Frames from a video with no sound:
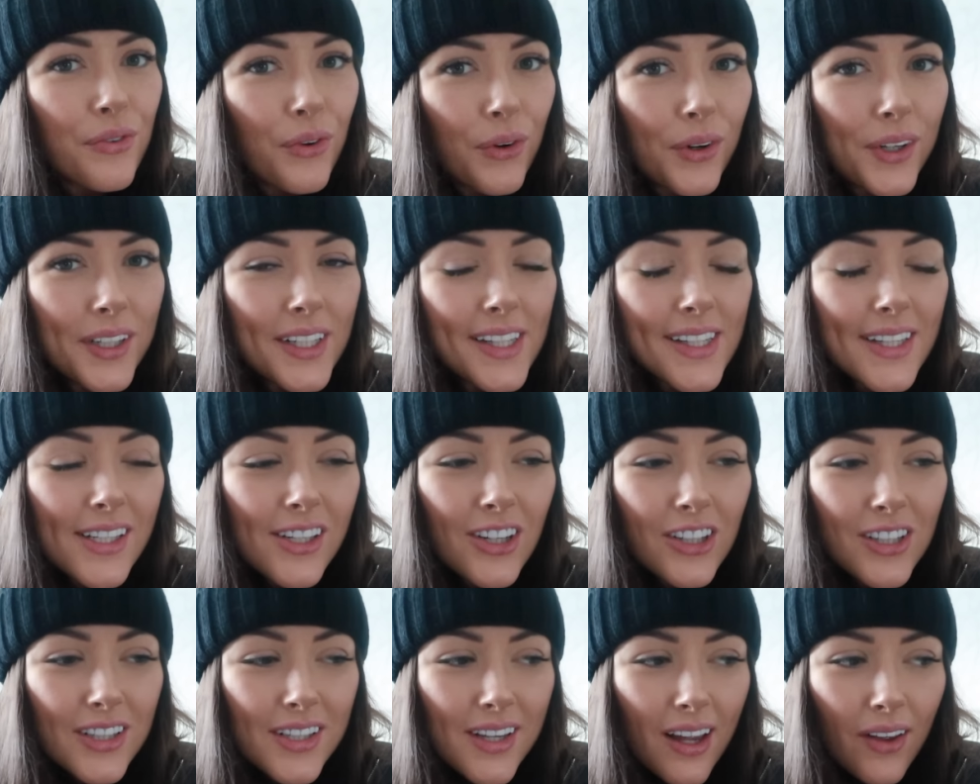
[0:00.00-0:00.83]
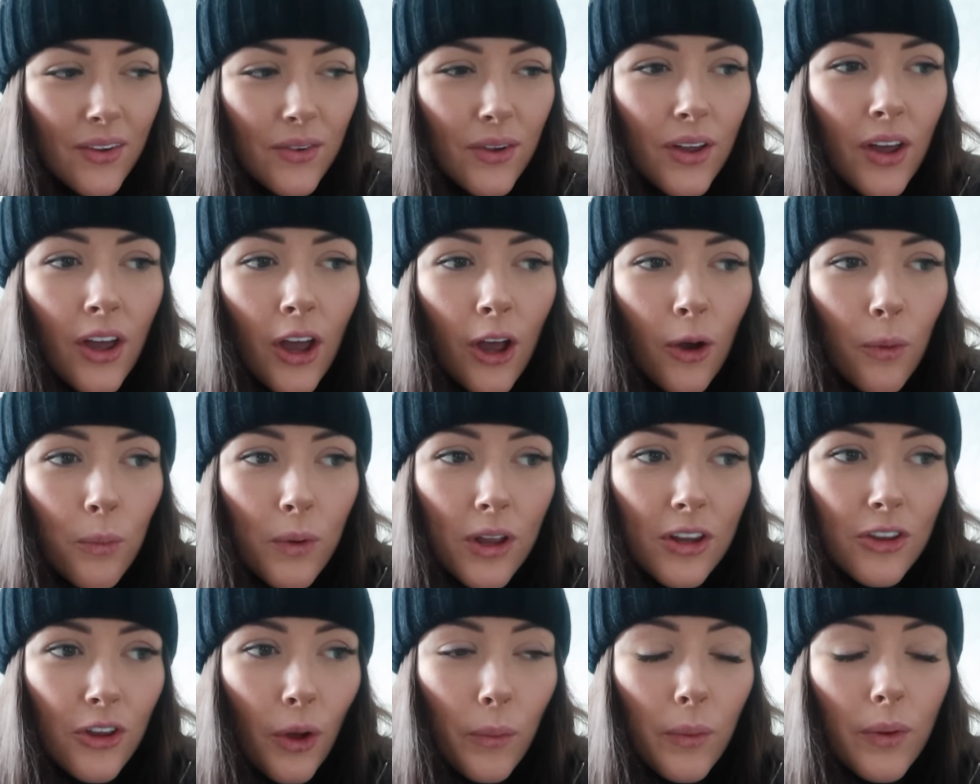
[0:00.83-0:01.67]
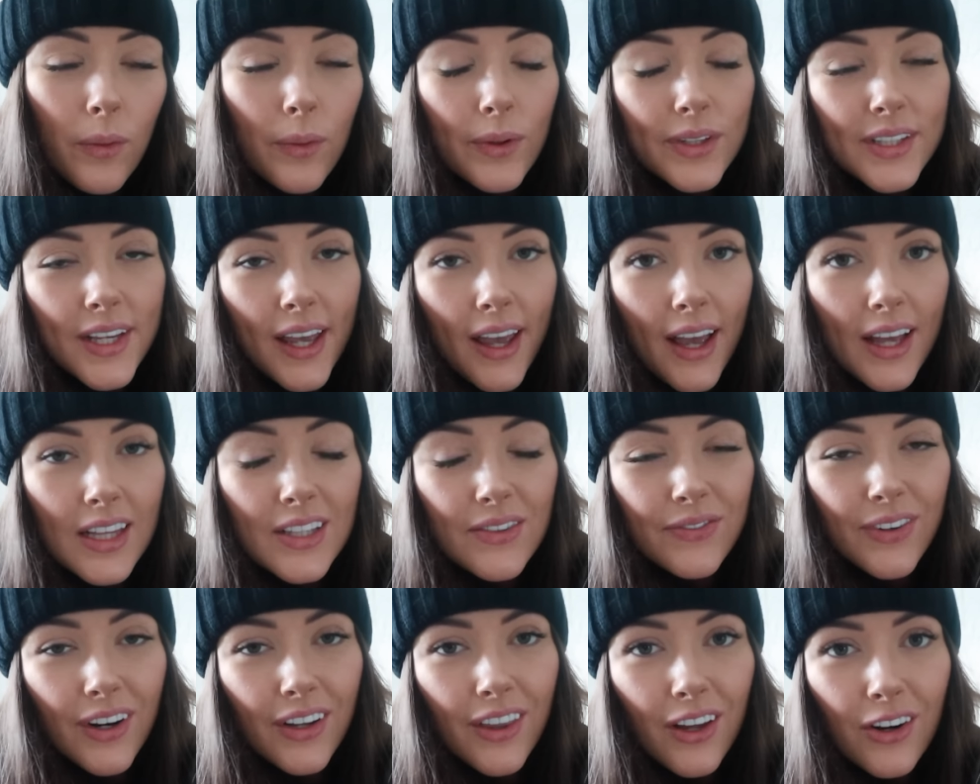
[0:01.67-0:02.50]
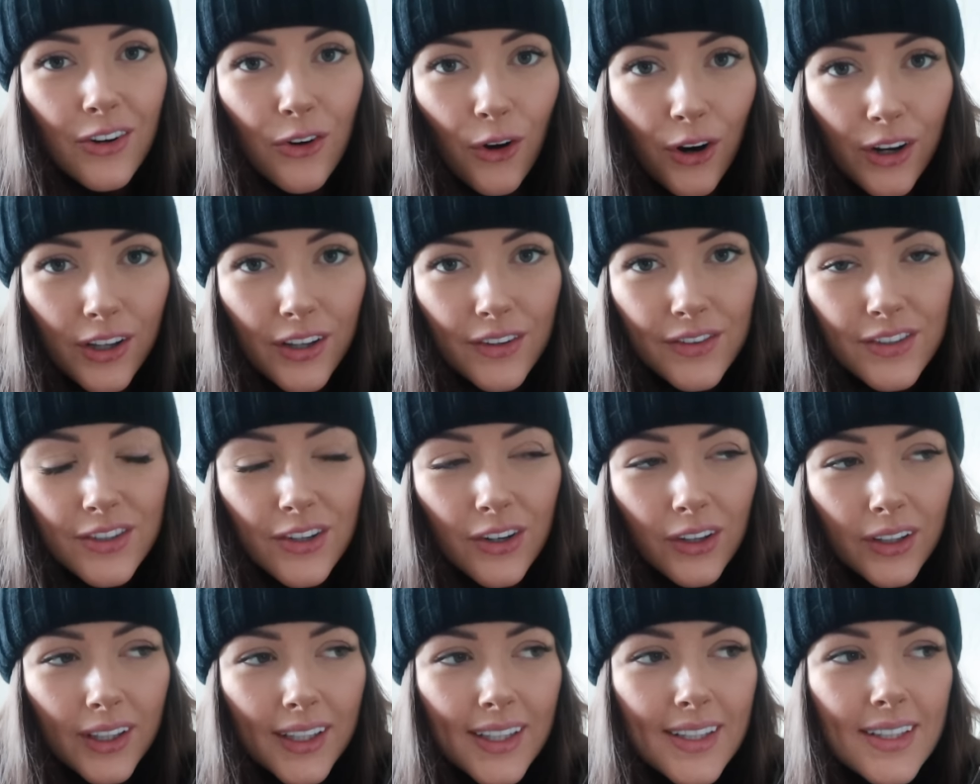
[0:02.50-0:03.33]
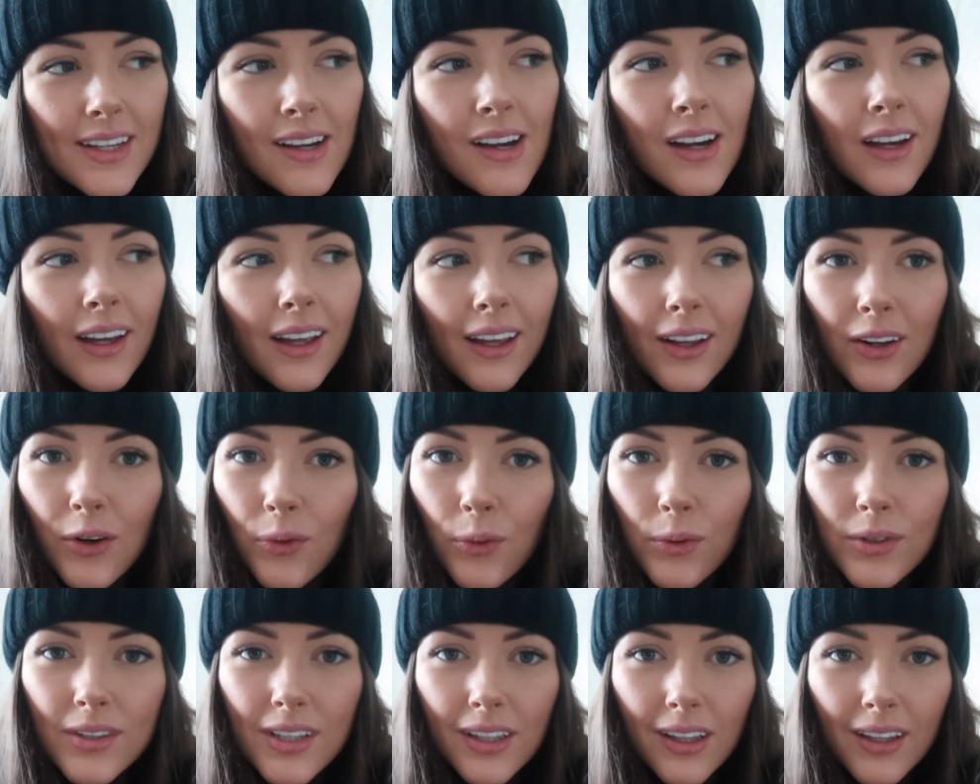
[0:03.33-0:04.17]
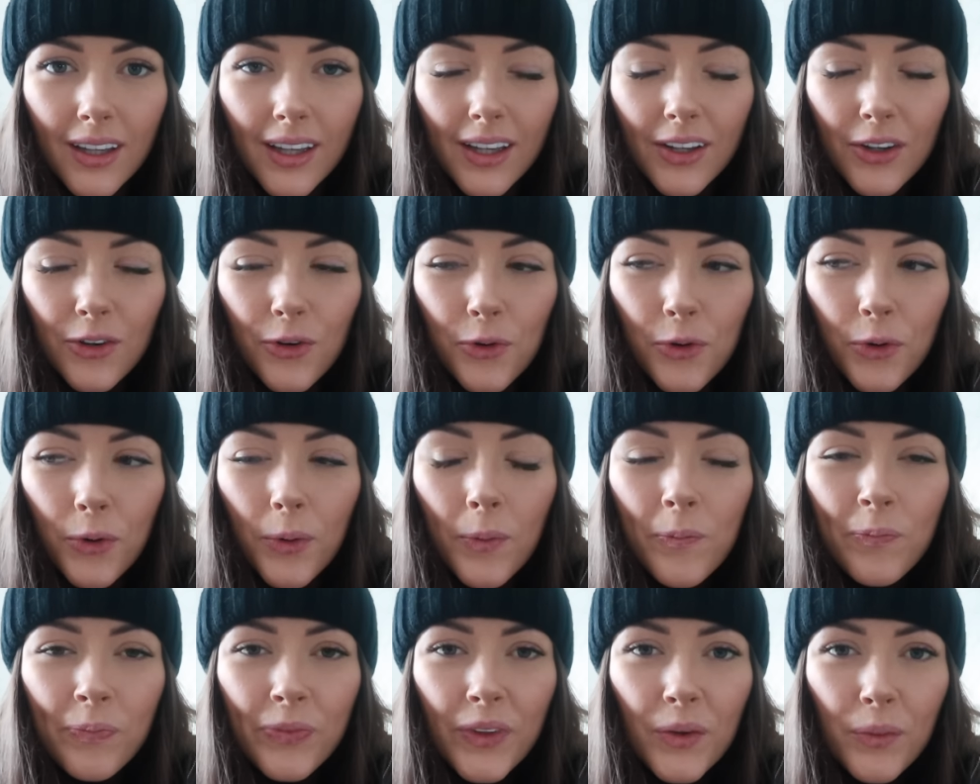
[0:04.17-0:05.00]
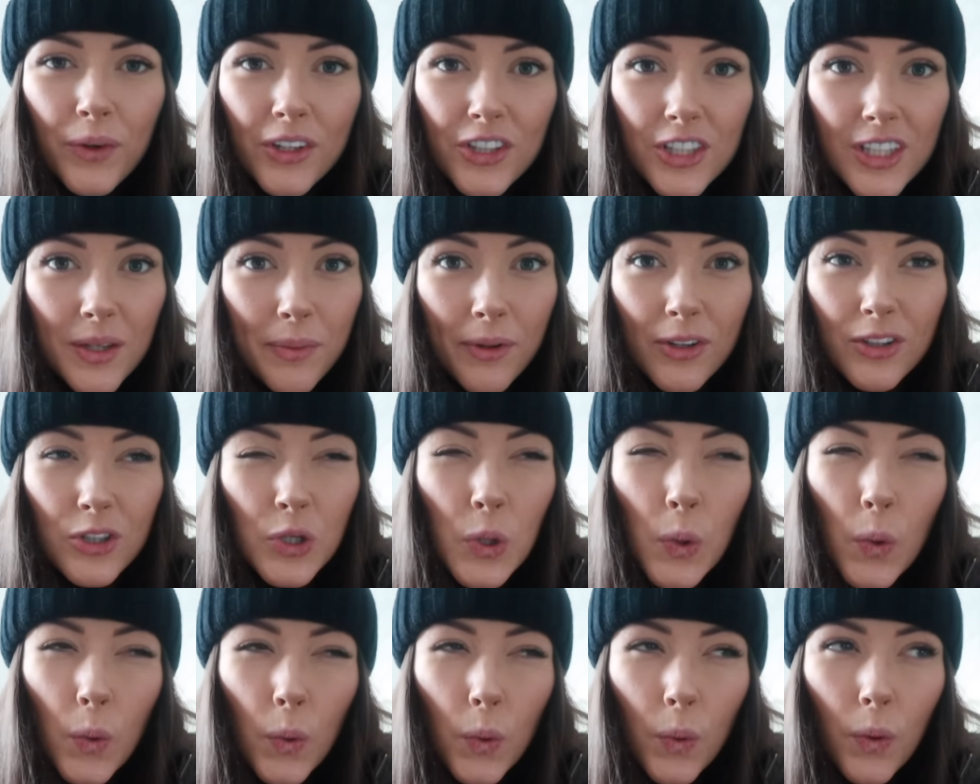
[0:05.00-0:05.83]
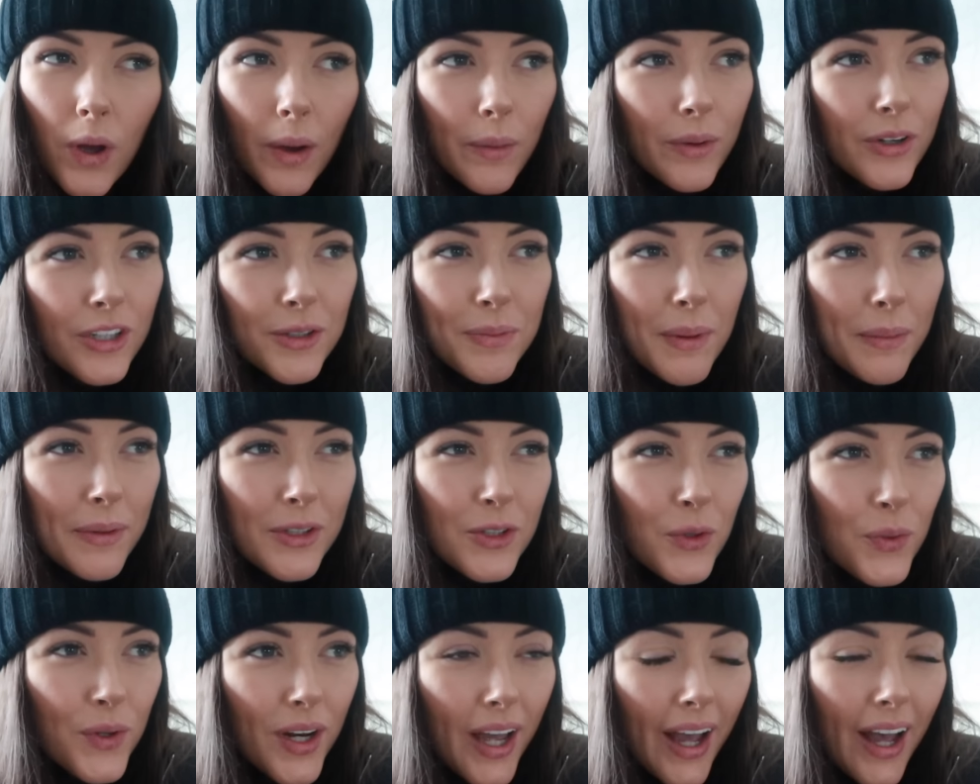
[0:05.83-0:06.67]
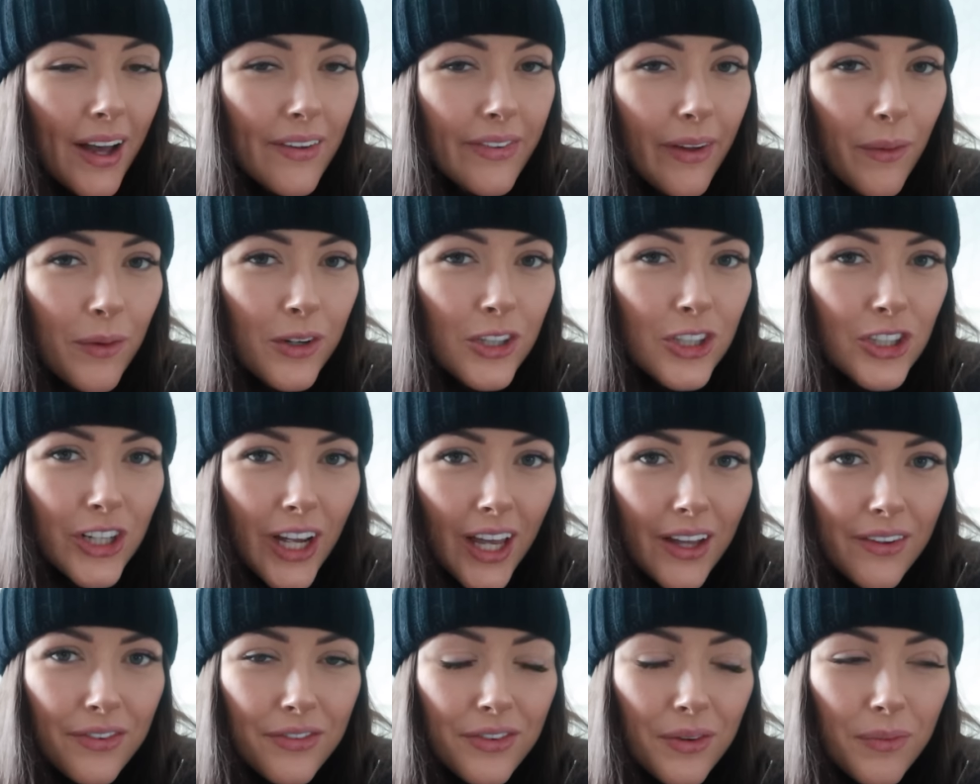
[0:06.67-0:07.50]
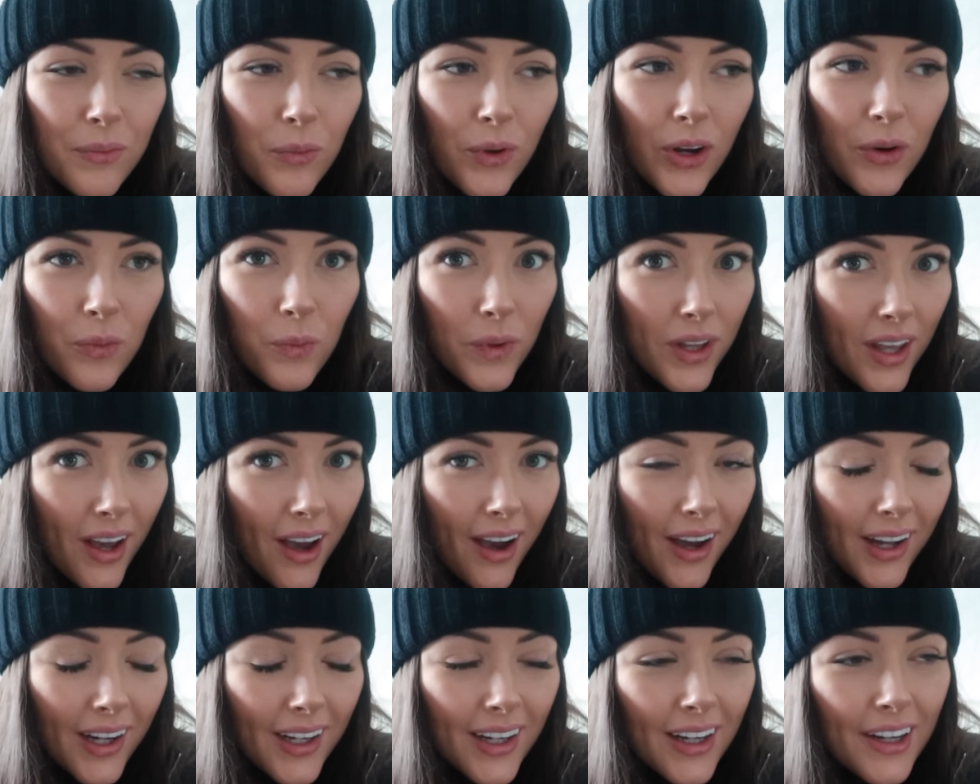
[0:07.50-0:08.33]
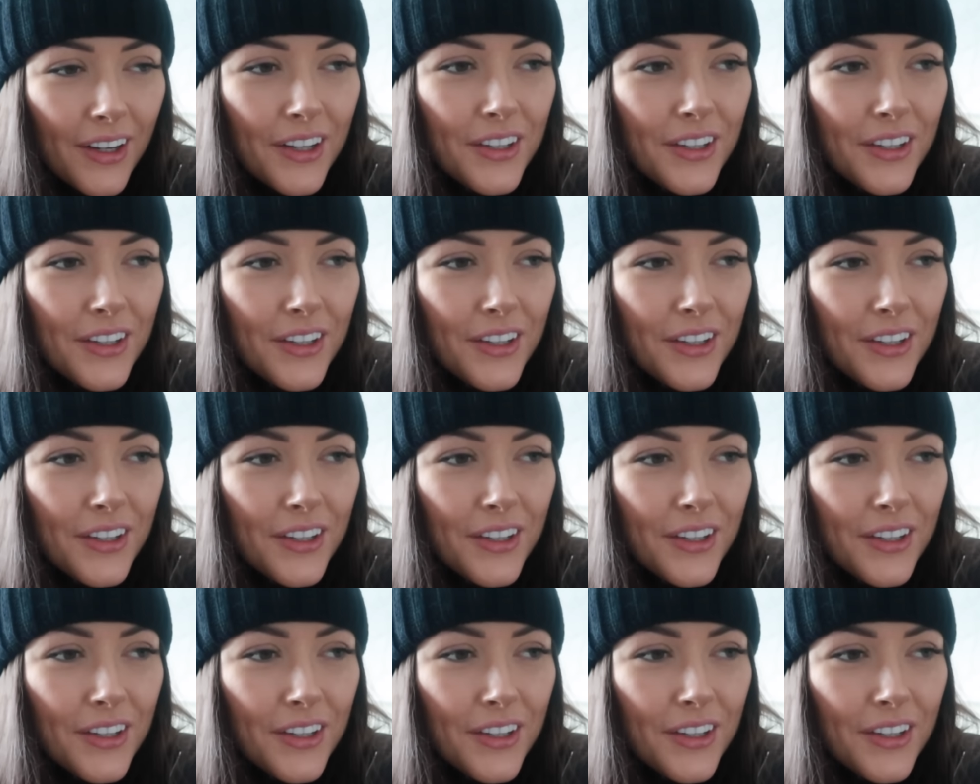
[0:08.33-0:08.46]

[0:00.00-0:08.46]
frosty just now. We thought we would head further north of Scotland and go to Glencoe, which is about two hours, maybe two and a half hours drive from where we are.